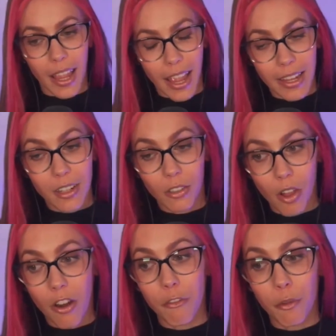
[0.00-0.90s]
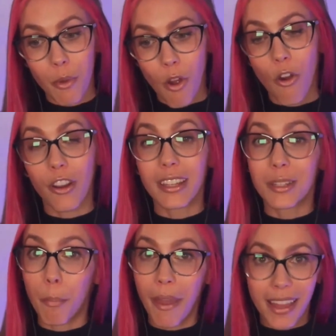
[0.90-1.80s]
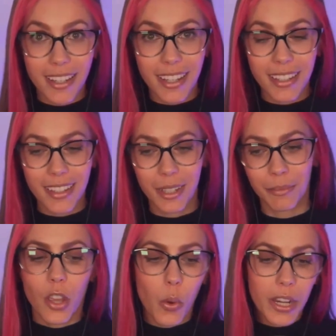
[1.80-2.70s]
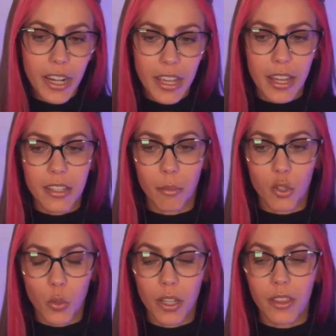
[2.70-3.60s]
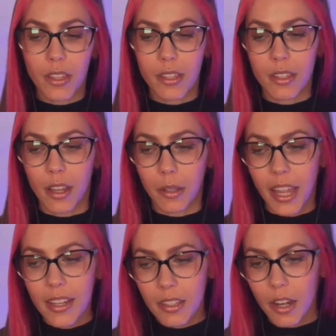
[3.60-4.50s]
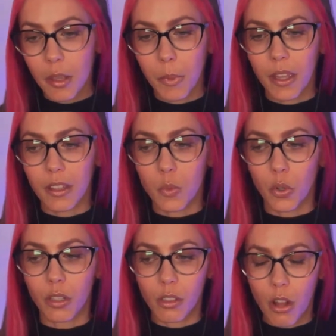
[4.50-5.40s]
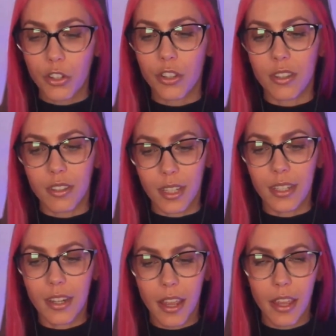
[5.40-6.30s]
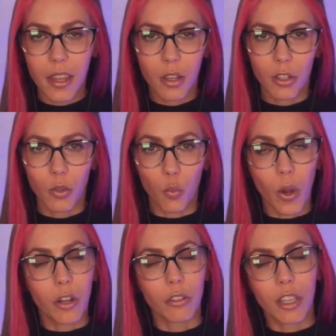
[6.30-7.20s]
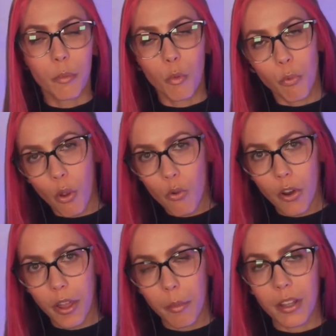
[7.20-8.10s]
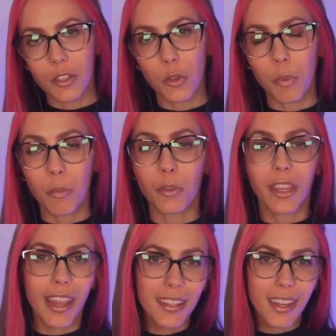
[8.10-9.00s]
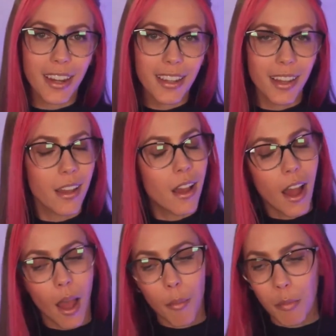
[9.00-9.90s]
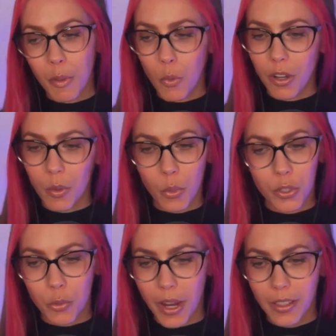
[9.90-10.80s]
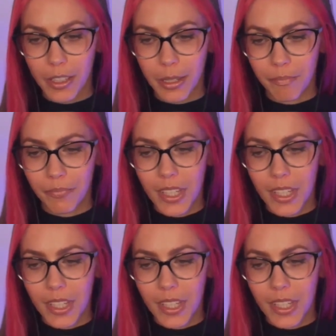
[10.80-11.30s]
And a lot of them are independent. So in any case, I'm doing this case study because we're going to launch the 60-day record label program. And so the people in the case study, I'm going to be working with directly.